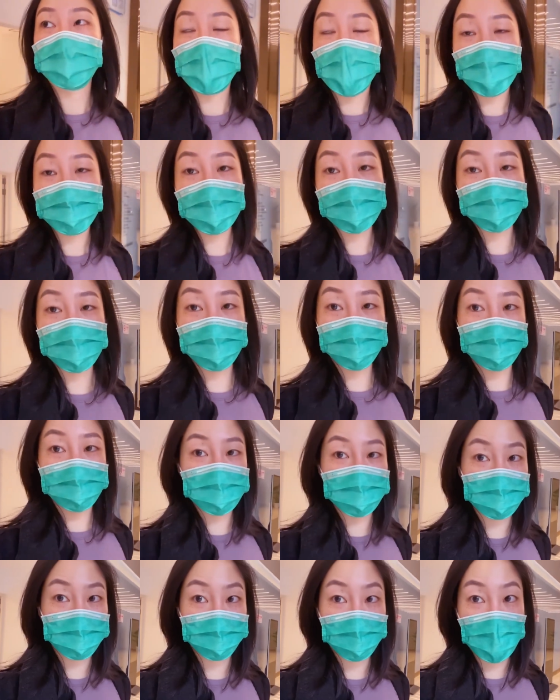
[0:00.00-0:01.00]
I'm actually
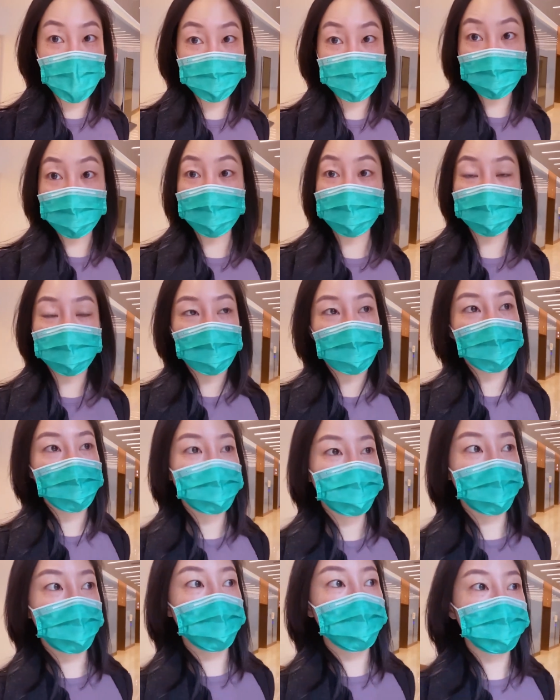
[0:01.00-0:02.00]
really surprised that little
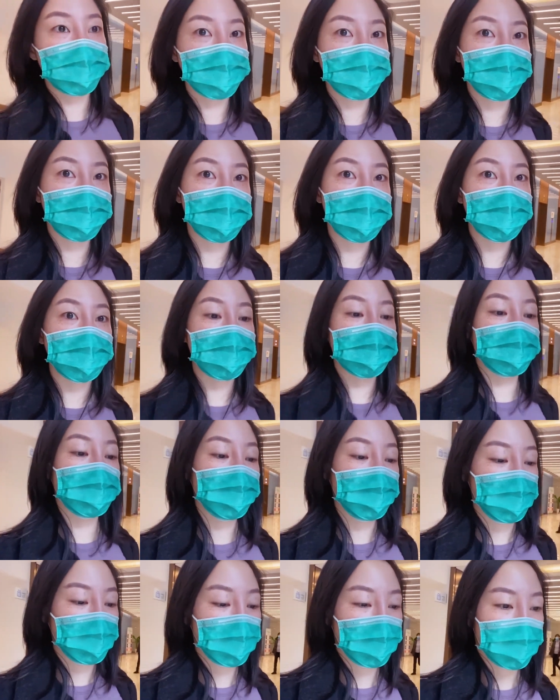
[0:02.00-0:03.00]
kids are able to do this.
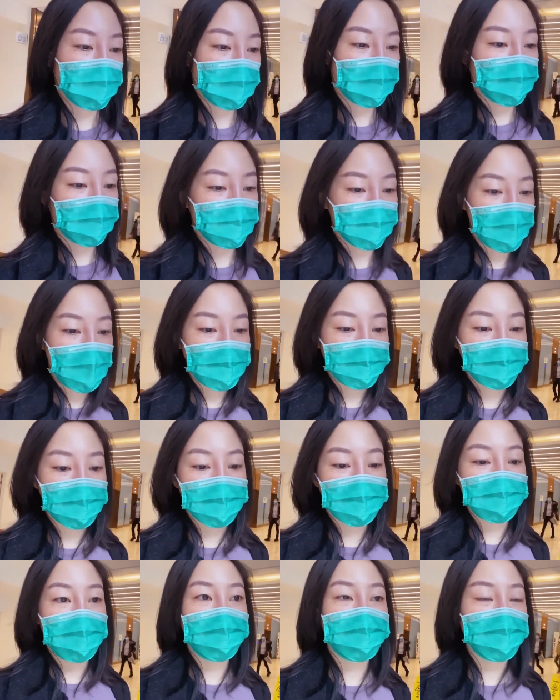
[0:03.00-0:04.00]
You know, 5,
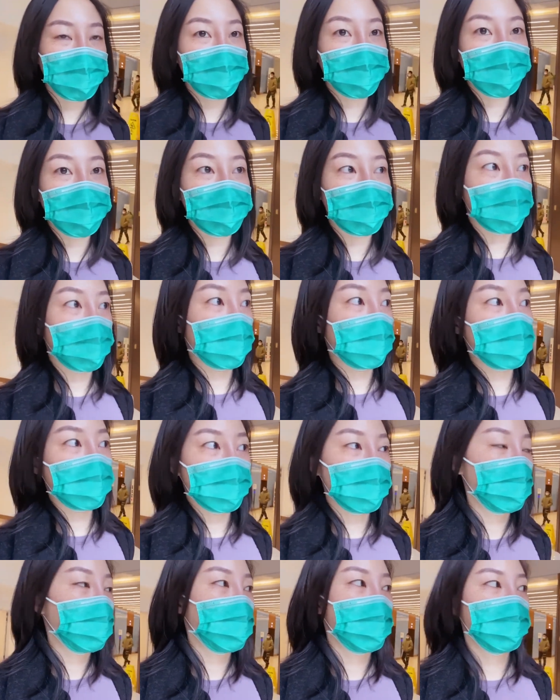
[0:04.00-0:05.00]
6, 7 year olds,
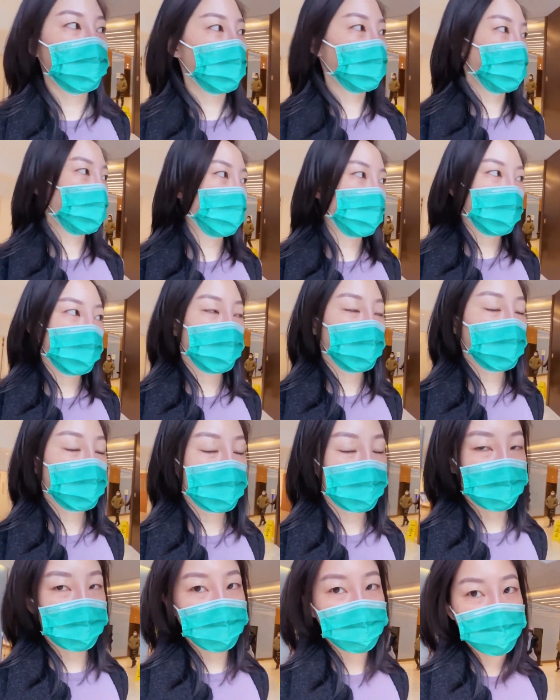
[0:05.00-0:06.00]
because
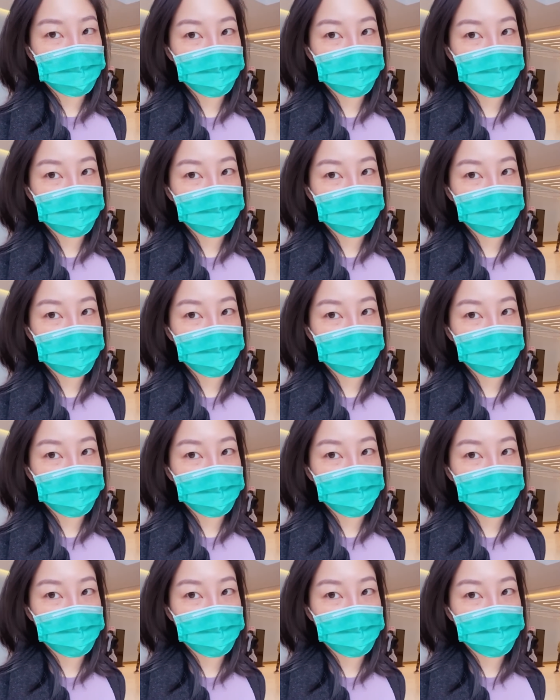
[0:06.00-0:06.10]
it's